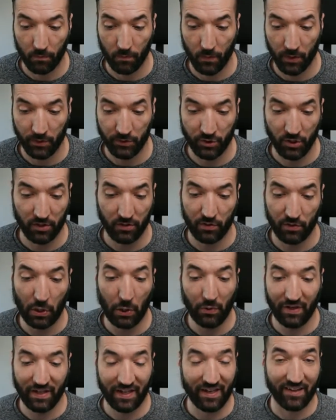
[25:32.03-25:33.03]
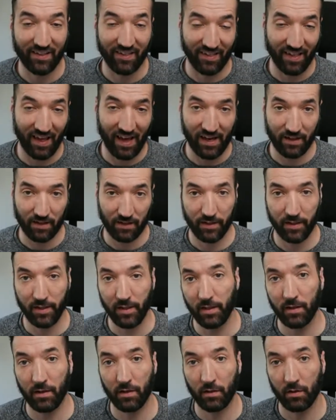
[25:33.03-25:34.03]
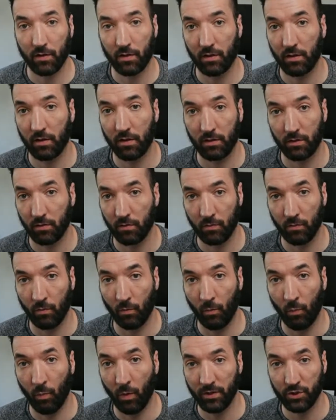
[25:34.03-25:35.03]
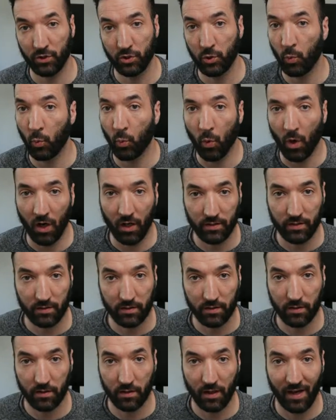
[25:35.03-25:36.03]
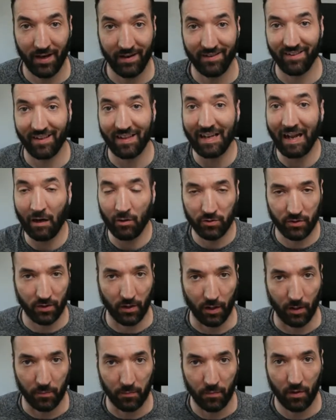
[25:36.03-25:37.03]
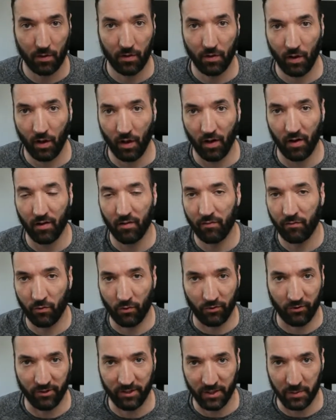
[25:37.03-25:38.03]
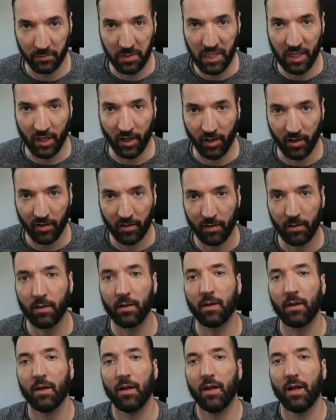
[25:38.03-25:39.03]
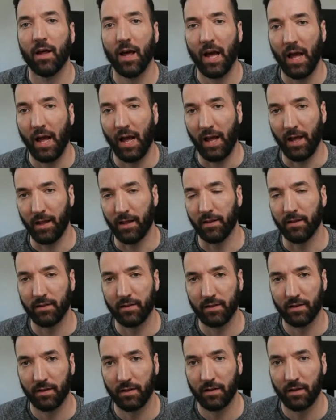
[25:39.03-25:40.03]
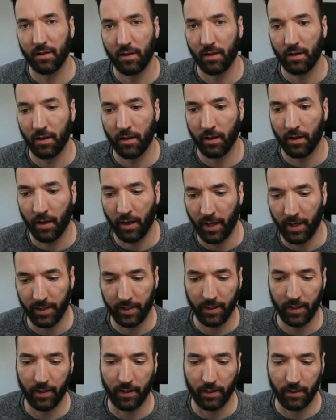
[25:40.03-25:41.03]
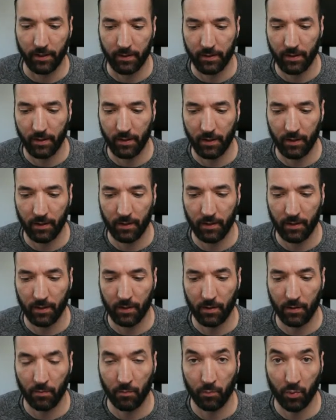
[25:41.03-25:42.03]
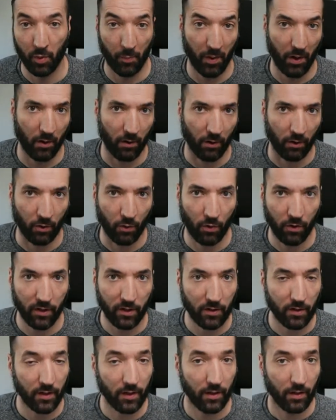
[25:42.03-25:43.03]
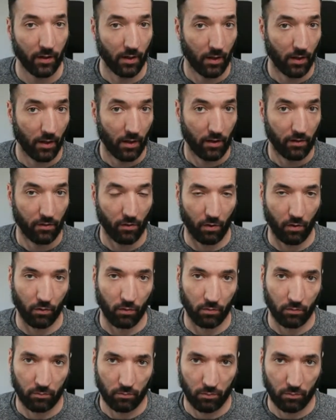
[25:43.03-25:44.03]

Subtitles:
Just know exactly what you want as an outcome for the meeting, and I can prepare accordingly. So